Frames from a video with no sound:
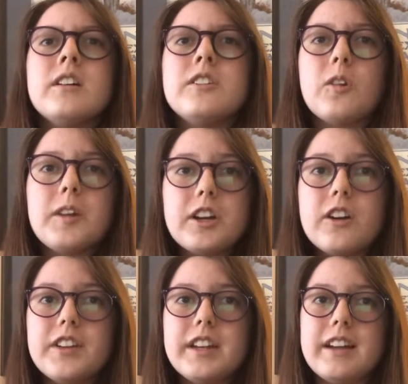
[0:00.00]
During
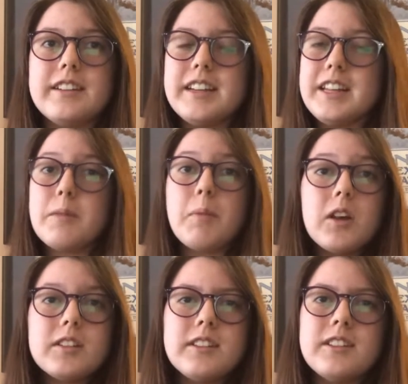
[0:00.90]
COVID 19, the
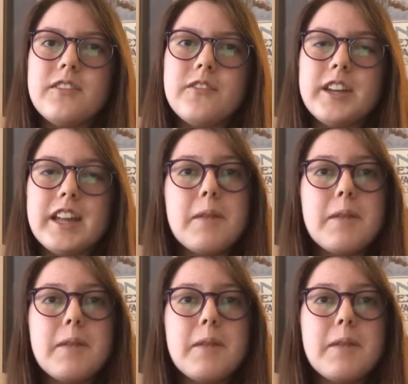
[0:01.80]
Boston Symphony